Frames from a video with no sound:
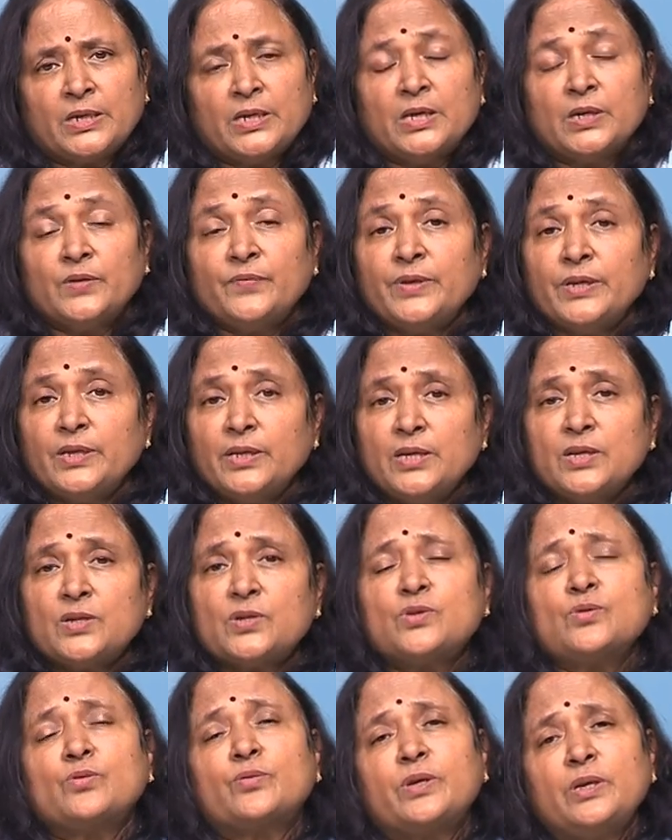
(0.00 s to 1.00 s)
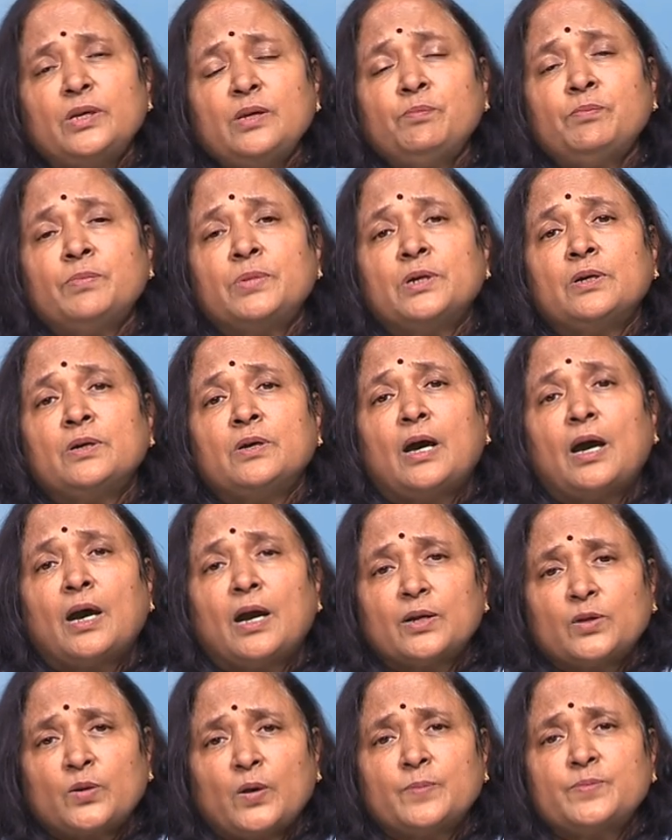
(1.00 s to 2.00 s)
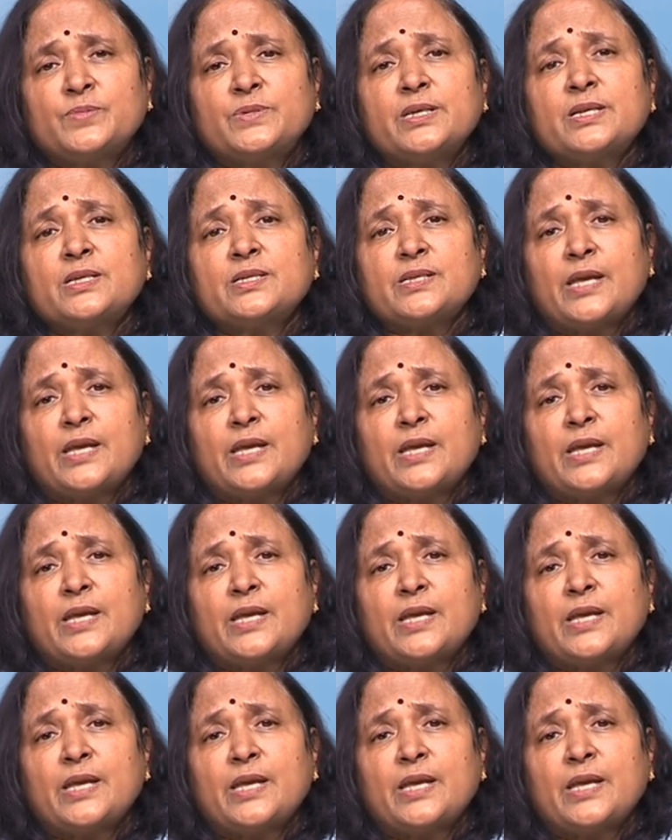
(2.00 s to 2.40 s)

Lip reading: We need to keep art objects